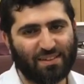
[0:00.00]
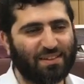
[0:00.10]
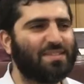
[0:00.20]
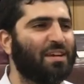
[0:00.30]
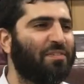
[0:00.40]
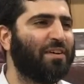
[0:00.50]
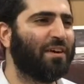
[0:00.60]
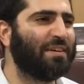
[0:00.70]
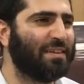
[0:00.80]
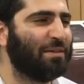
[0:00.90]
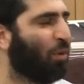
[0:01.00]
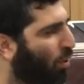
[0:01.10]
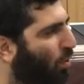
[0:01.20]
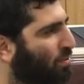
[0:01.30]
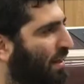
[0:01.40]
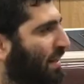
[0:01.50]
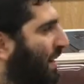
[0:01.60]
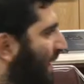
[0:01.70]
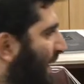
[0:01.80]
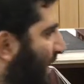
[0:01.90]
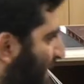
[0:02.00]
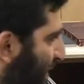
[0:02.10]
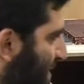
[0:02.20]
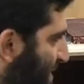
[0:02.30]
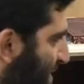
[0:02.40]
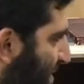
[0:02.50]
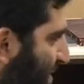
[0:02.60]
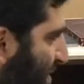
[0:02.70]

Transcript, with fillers: The Sephardim hold halacha is